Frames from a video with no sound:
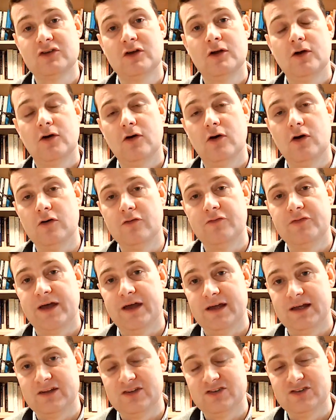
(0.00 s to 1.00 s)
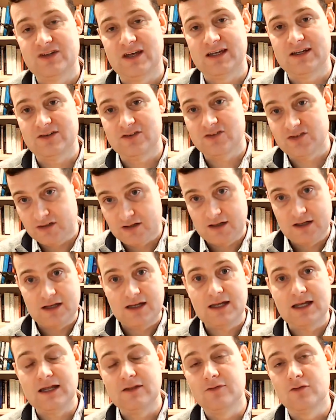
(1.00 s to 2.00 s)
of their estates
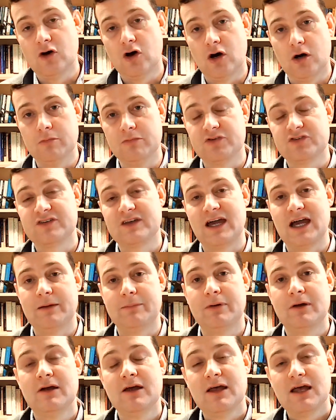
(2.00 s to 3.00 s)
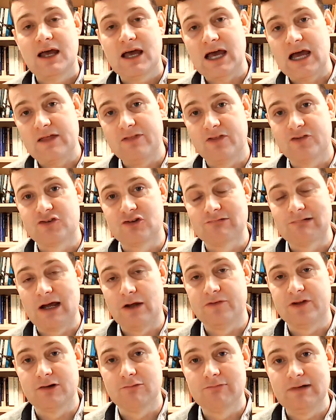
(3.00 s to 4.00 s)
in the Homs Gap and the
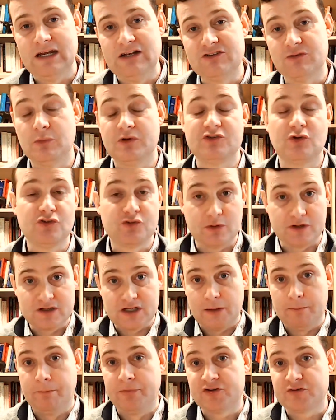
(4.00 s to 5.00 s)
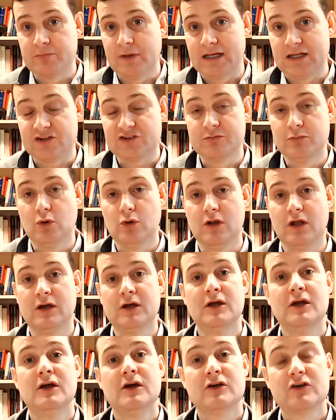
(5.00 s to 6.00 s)
surrounding region, which also encompassed many smaller
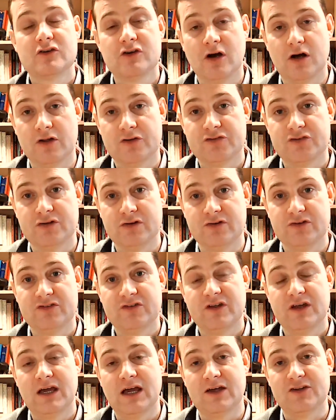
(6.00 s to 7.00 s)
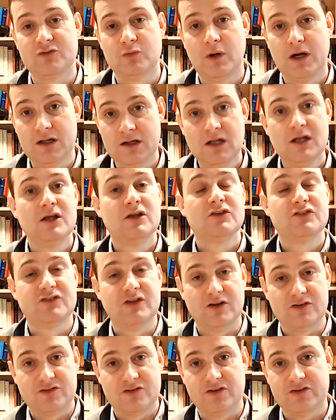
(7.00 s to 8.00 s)
castles as well,
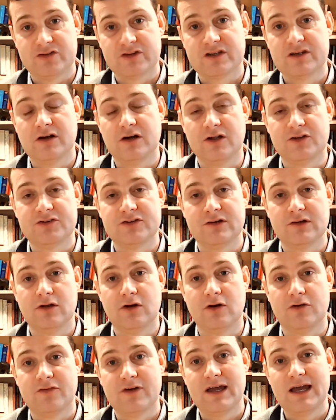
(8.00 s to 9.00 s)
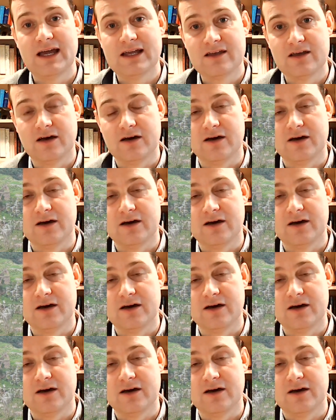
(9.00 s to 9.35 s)
such as the castle of Akkar.